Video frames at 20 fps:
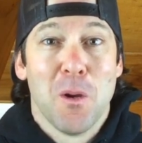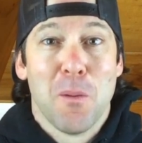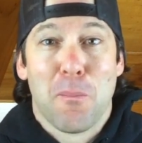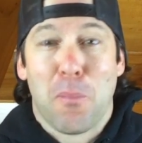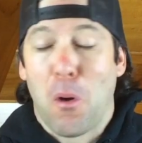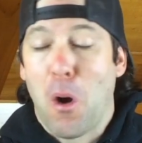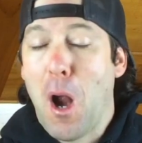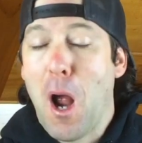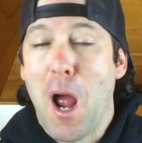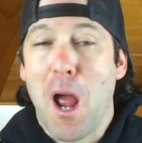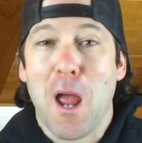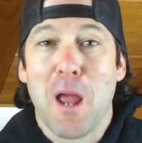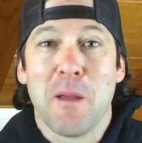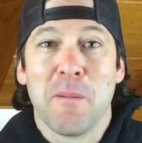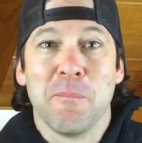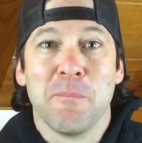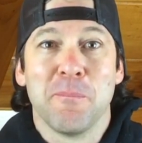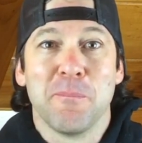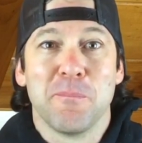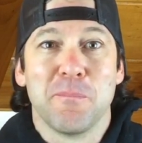
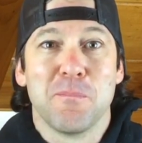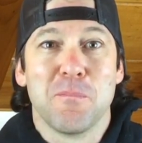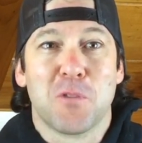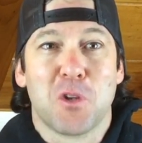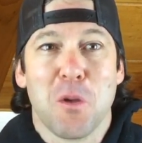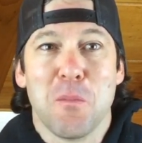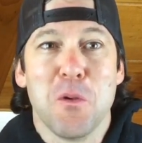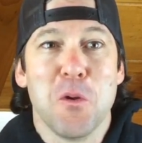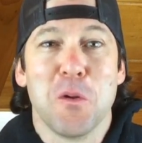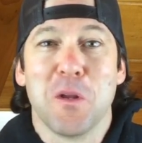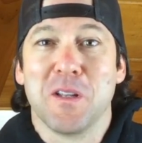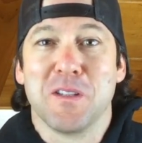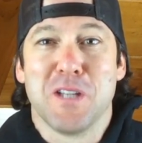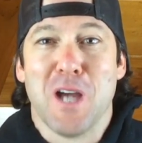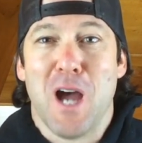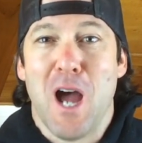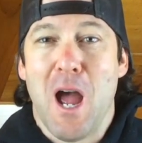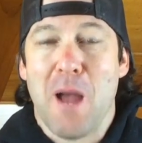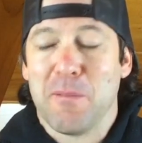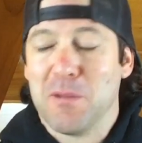prime commuting
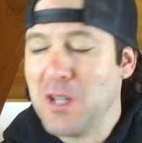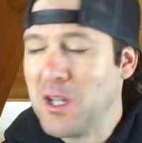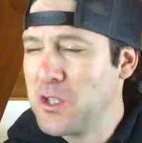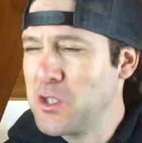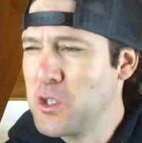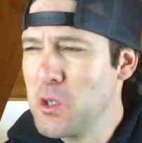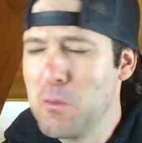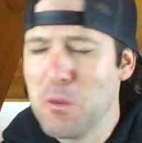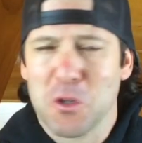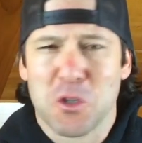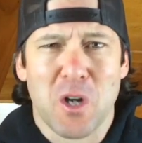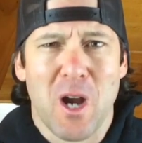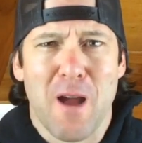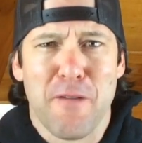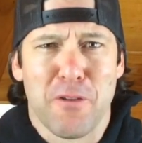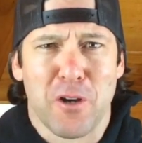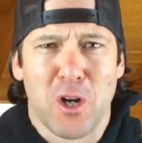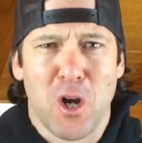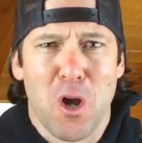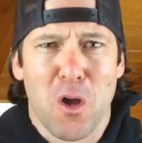time and like super
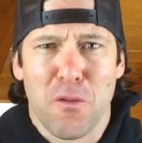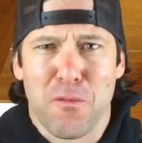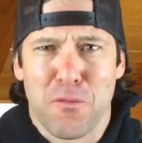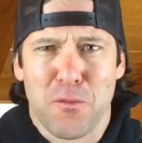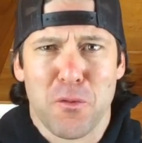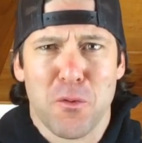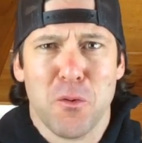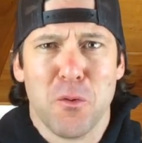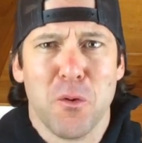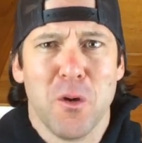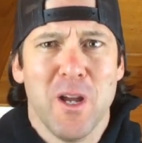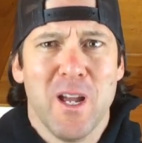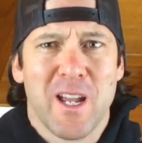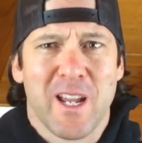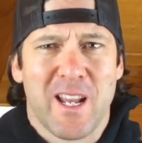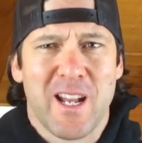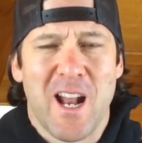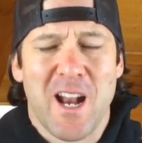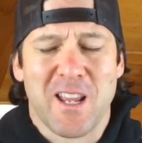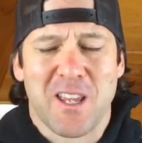traffic all through
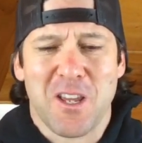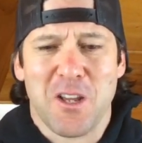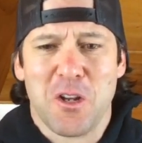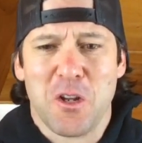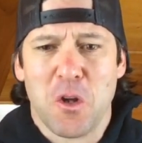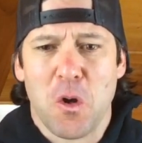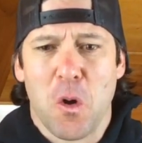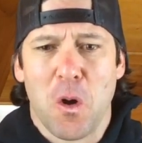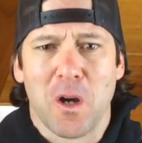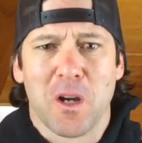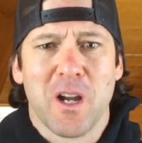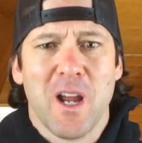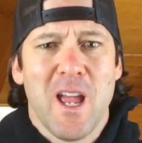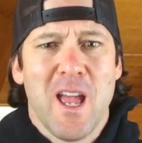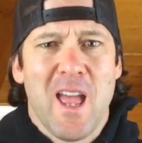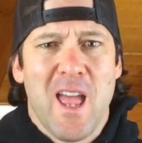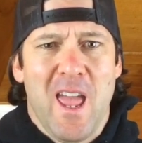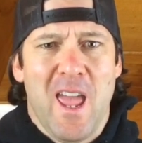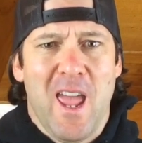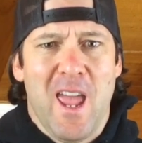Connecticut, New York.
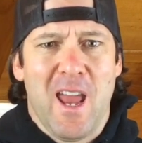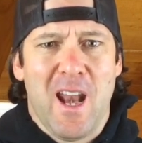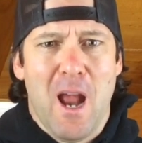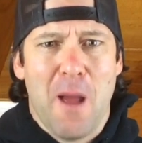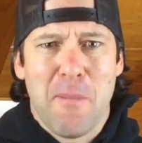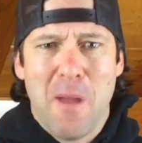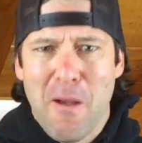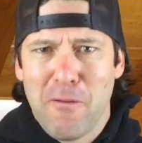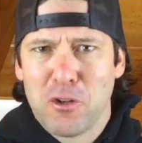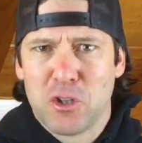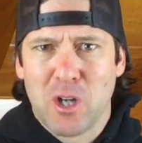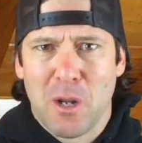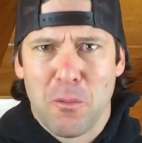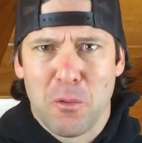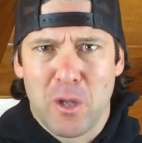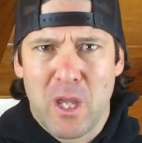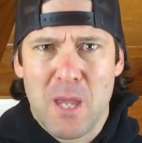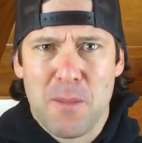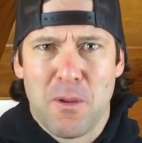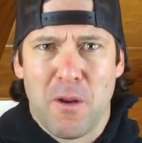And I'm having
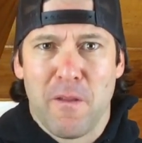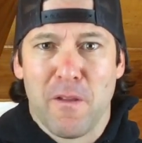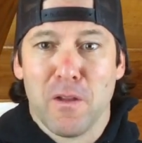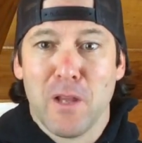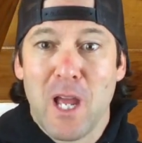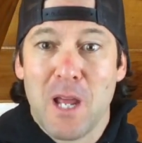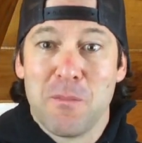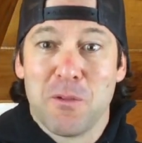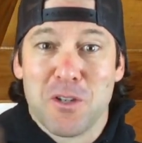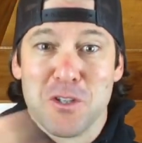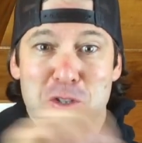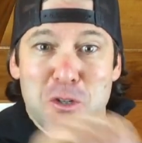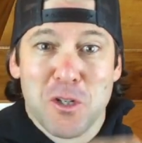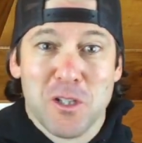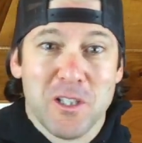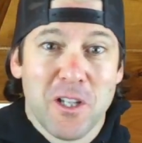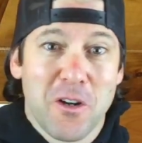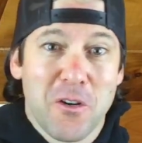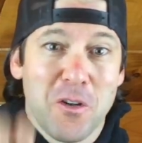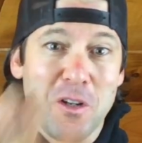trouble keeping it in the lane because you
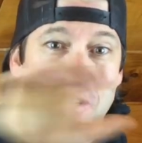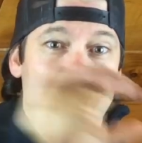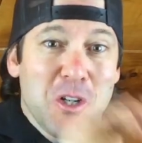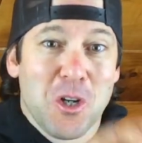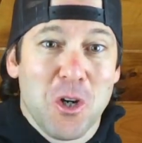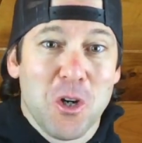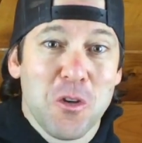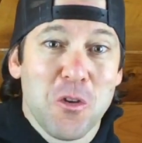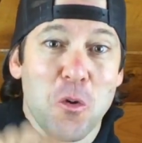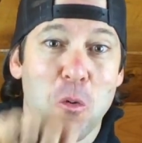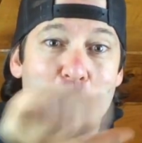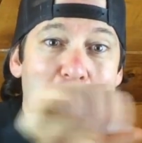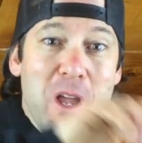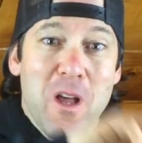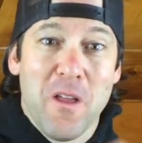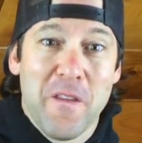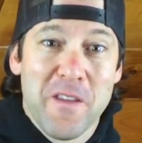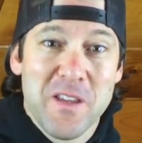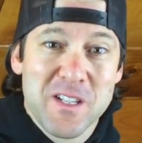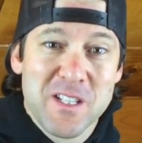can literally turn the
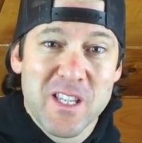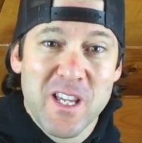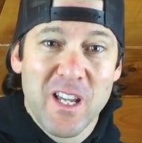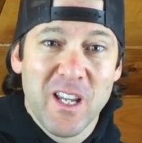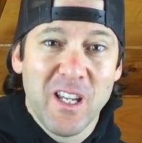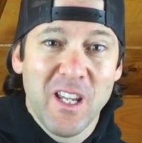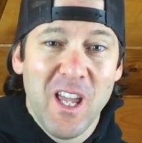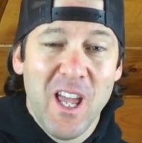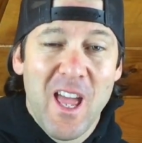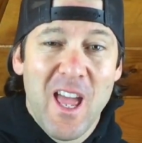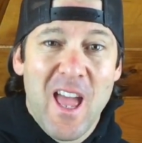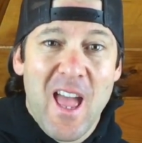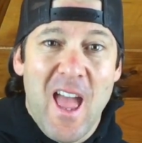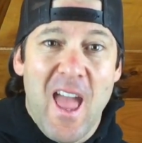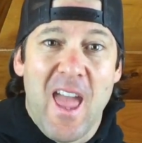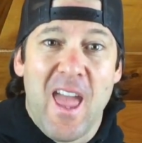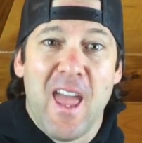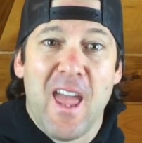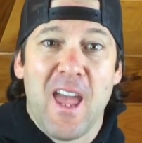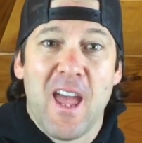wheel on this thing
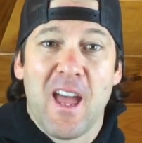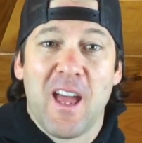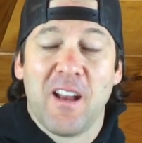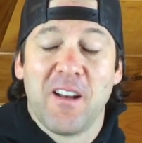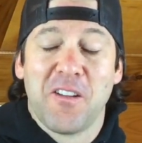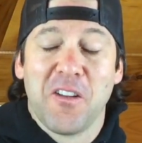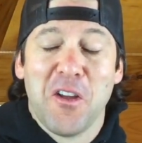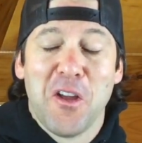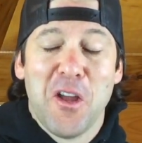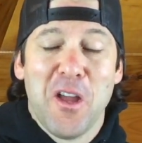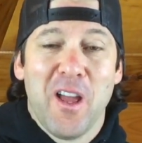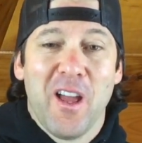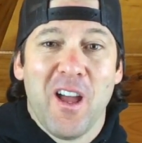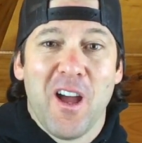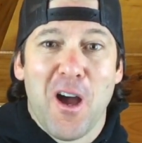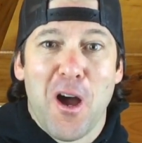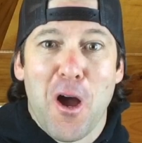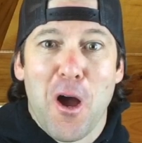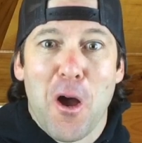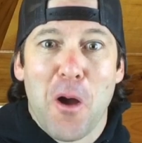and
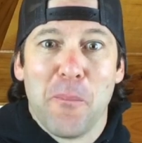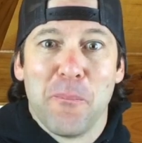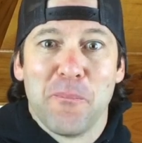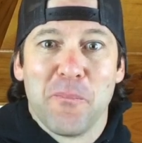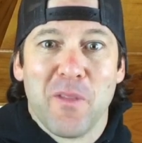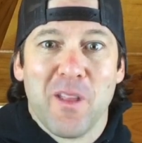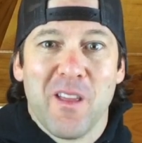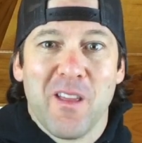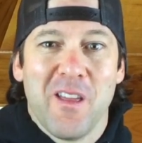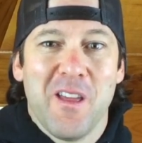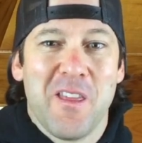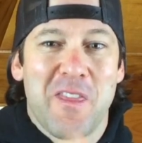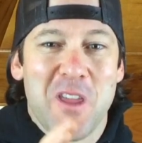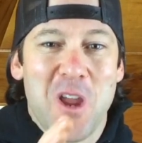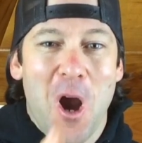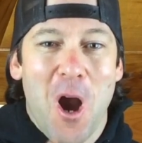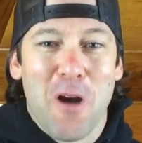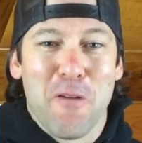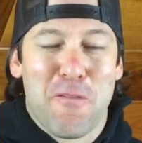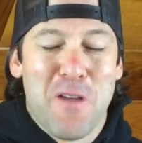the
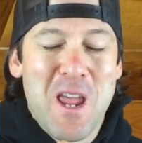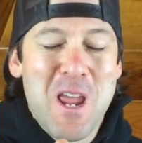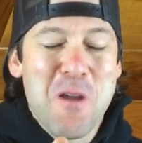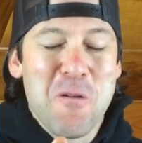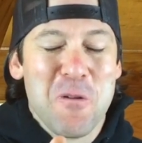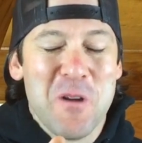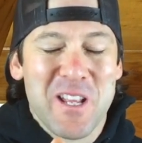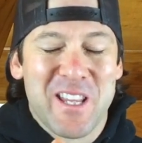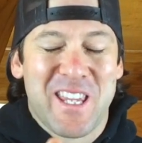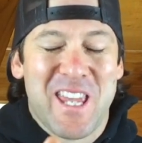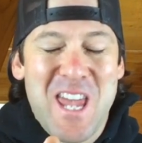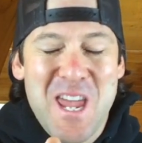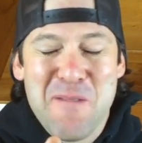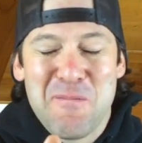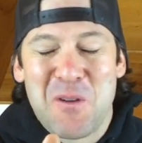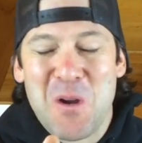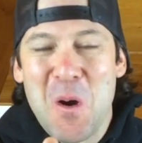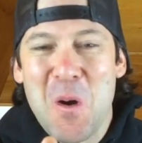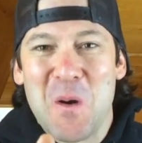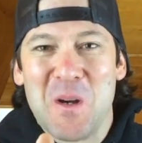RV would
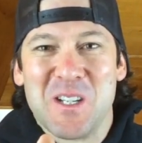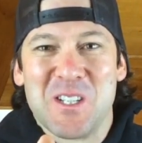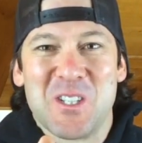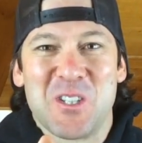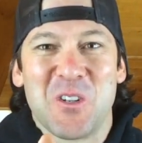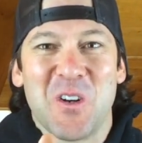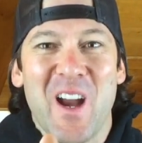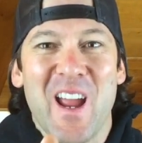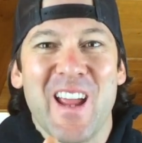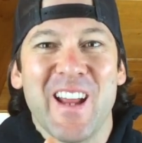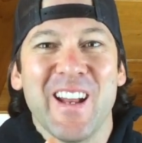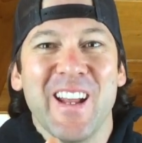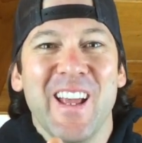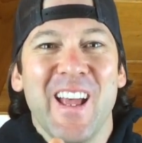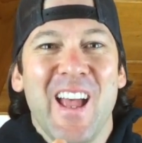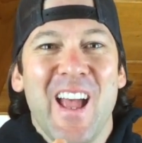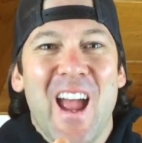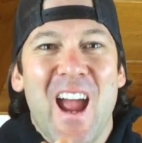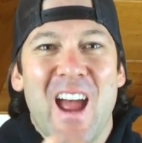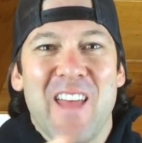keep going straight,
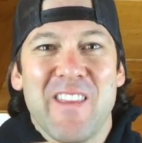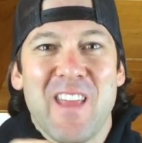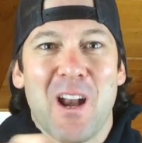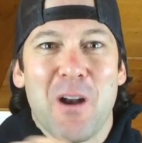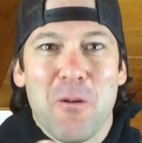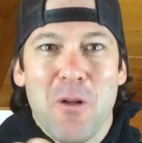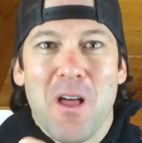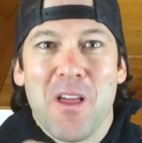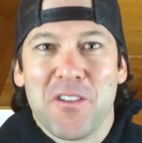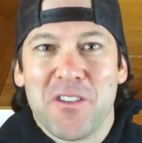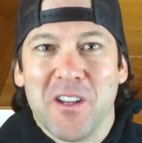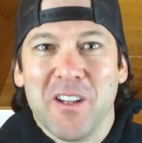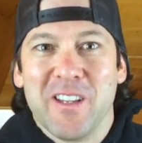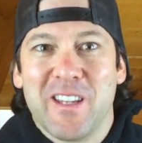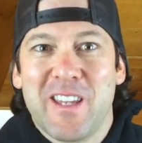and then it would all of a sudden